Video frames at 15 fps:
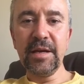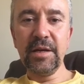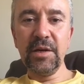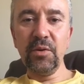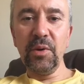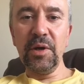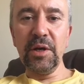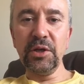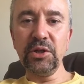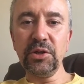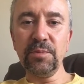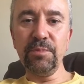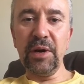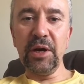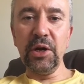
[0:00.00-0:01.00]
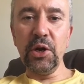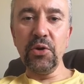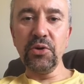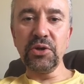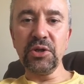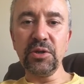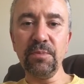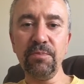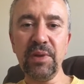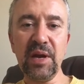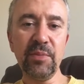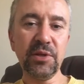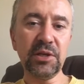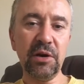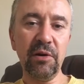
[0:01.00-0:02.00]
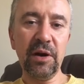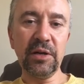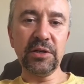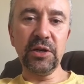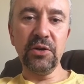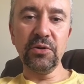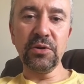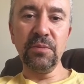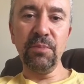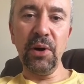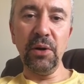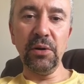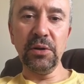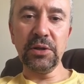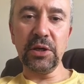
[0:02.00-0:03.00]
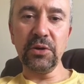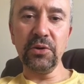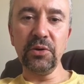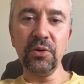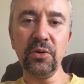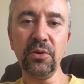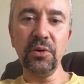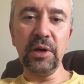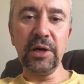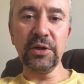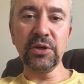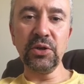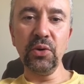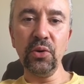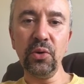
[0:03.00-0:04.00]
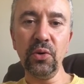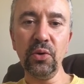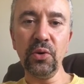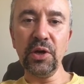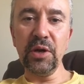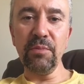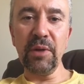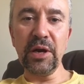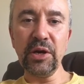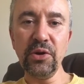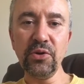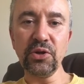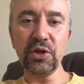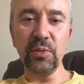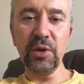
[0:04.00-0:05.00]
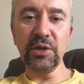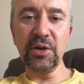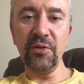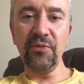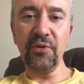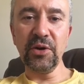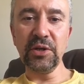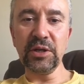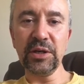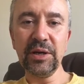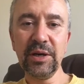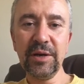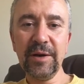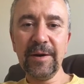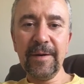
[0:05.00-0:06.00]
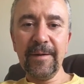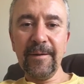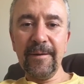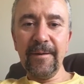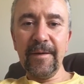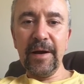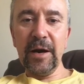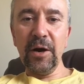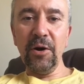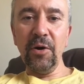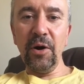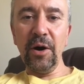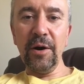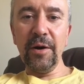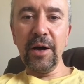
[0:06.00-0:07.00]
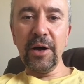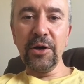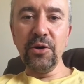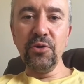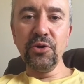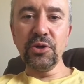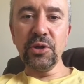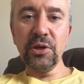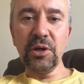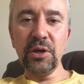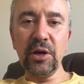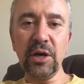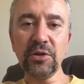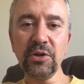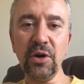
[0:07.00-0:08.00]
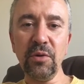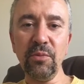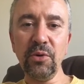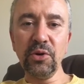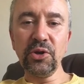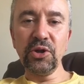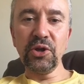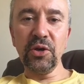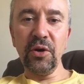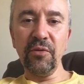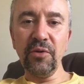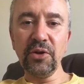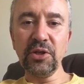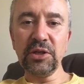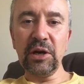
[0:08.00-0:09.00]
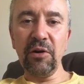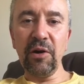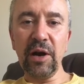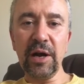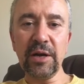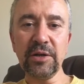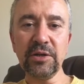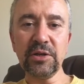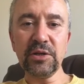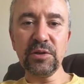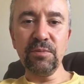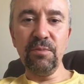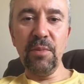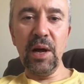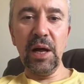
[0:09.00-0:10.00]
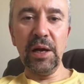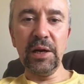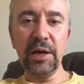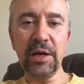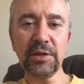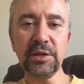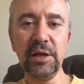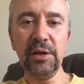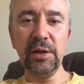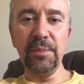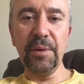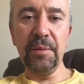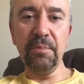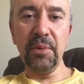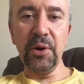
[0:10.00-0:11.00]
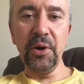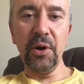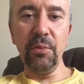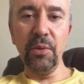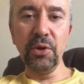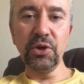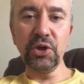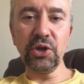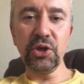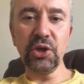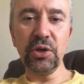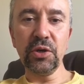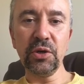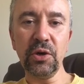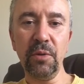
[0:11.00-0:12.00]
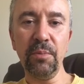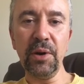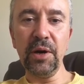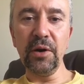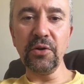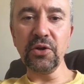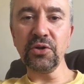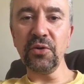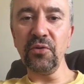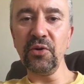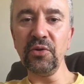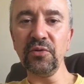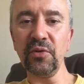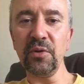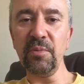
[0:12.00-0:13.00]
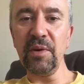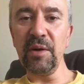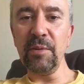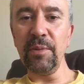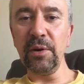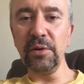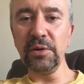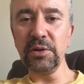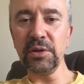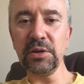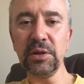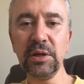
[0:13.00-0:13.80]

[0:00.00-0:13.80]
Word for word: whether it's better to use baby steriliser, use them bottles. I don't know. Let us know. You might use something different. You know, I use it and it hasn't got much of a sterilised smell. It has a little bit, but not much compared to the stuff used for the baby bottles.